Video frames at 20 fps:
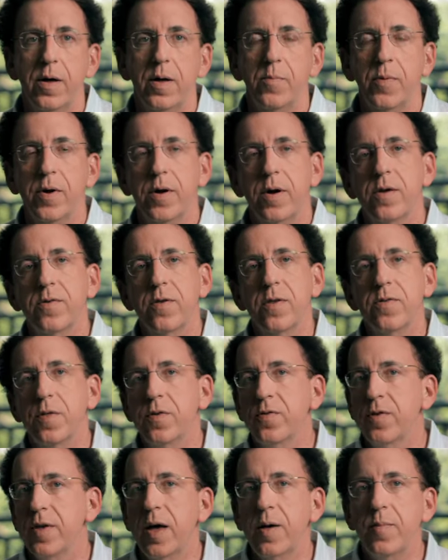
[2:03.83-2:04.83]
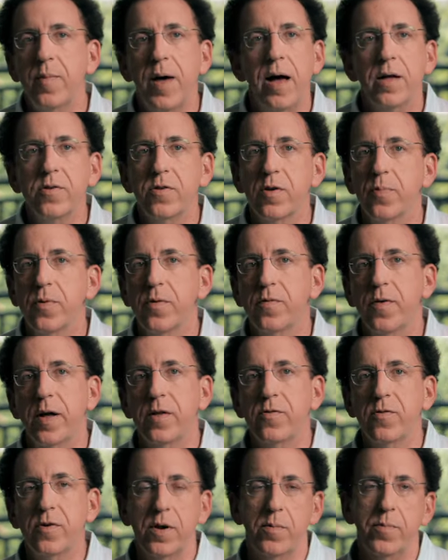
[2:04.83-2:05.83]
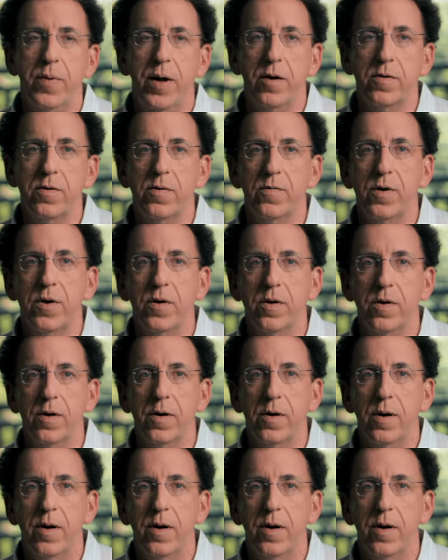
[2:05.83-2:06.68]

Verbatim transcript: because it's the same ounce of prevention and pound of cure.